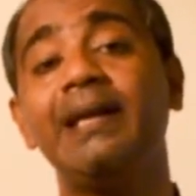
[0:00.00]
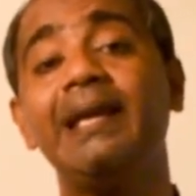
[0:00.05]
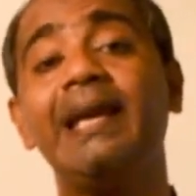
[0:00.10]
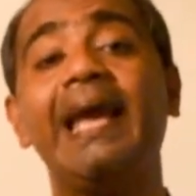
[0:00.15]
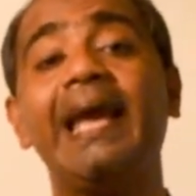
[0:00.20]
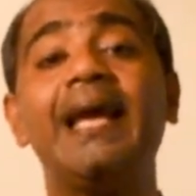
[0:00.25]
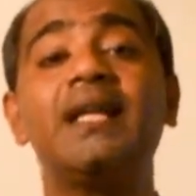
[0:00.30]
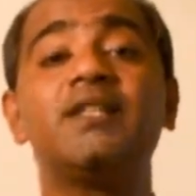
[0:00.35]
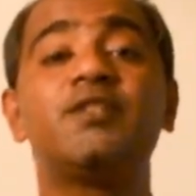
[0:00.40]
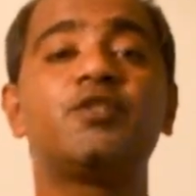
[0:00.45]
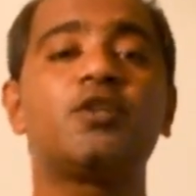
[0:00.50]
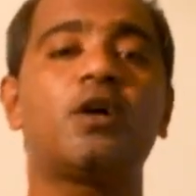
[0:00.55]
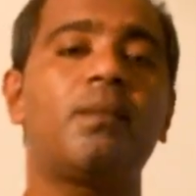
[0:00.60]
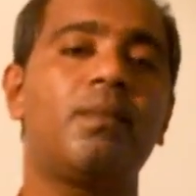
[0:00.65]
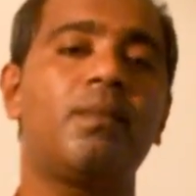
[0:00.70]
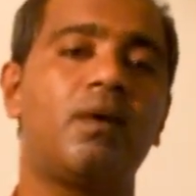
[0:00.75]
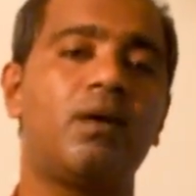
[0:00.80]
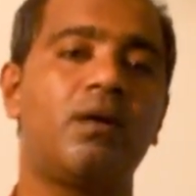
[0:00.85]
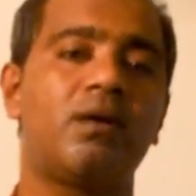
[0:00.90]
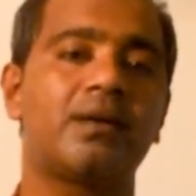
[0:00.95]
a
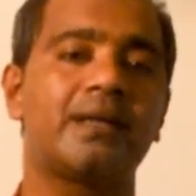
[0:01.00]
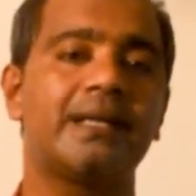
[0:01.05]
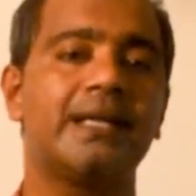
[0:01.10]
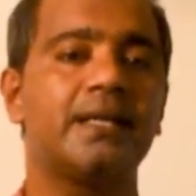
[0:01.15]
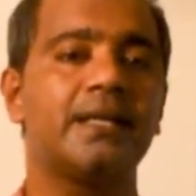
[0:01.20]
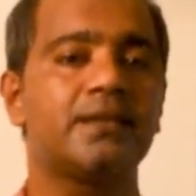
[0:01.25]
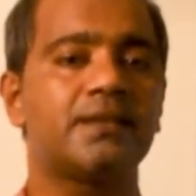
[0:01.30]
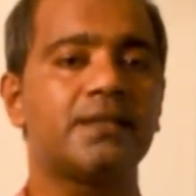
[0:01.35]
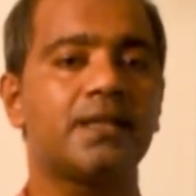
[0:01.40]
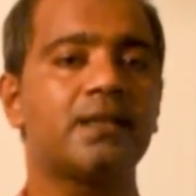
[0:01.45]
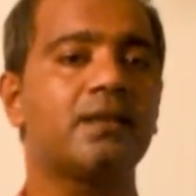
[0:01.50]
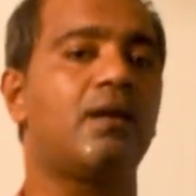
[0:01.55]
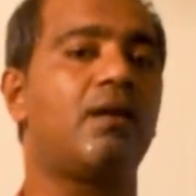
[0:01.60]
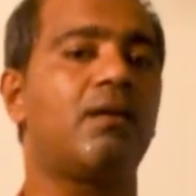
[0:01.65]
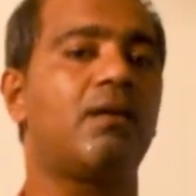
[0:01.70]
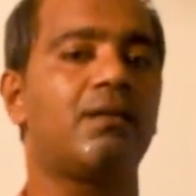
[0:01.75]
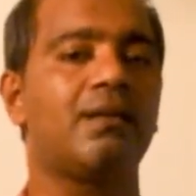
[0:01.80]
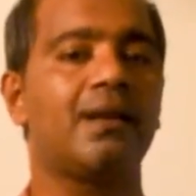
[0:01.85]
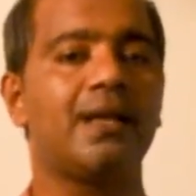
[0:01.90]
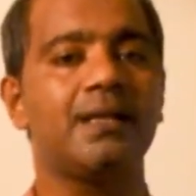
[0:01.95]
job oriented
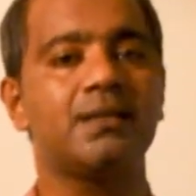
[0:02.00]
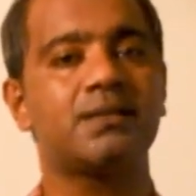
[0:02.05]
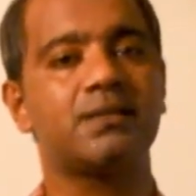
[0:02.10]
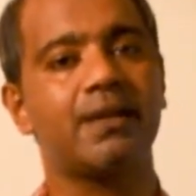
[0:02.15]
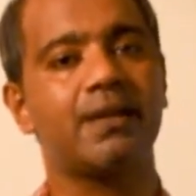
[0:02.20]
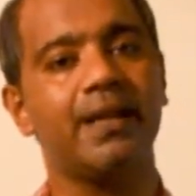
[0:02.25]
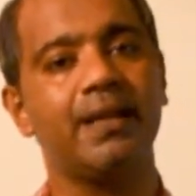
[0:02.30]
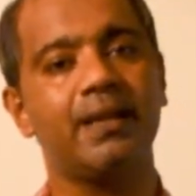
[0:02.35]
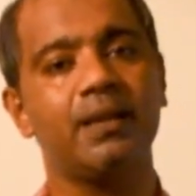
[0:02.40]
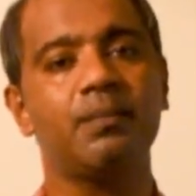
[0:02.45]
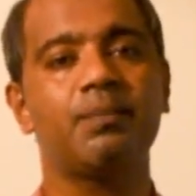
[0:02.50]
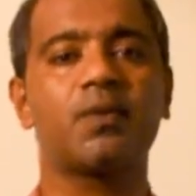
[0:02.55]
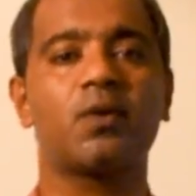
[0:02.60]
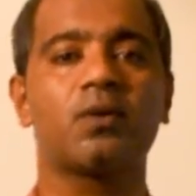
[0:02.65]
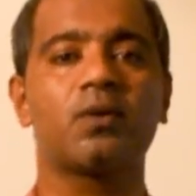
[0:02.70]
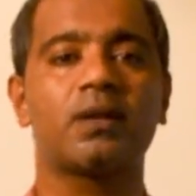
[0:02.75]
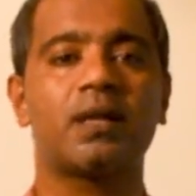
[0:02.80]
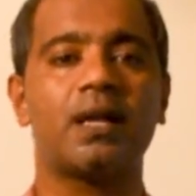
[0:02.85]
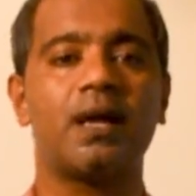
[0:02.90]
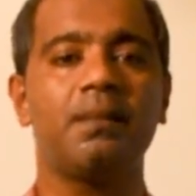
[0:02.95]
online training
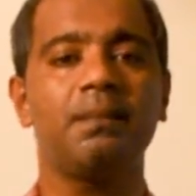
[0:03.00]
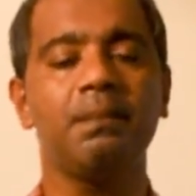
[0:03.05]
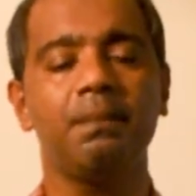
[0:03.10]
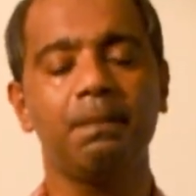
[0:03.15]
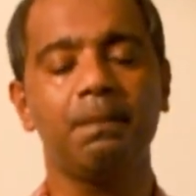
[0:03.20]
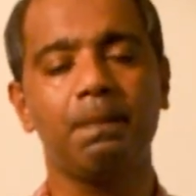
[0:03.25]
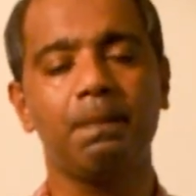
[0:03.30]
program.